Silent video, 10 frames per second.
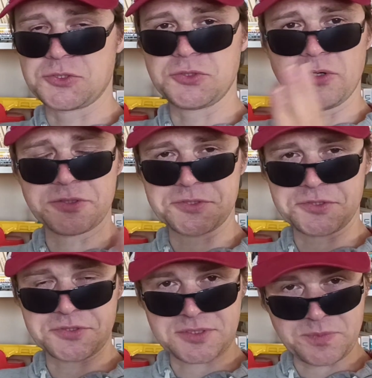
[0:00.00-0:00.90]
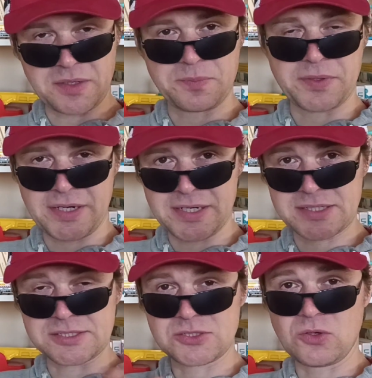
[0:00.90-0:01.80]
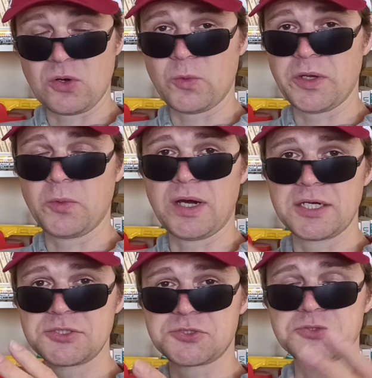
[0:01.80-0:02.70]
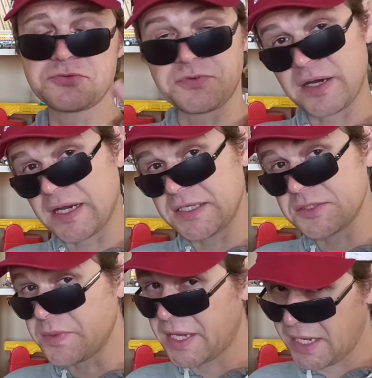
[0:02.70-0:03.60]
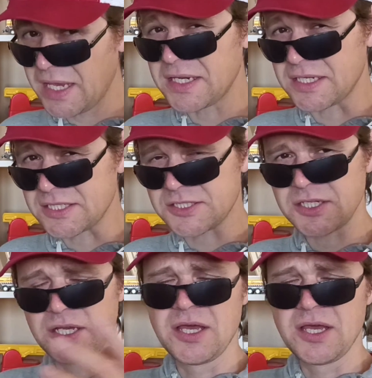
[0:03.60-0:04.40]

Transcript: to order spare parts or we want to find mechanics.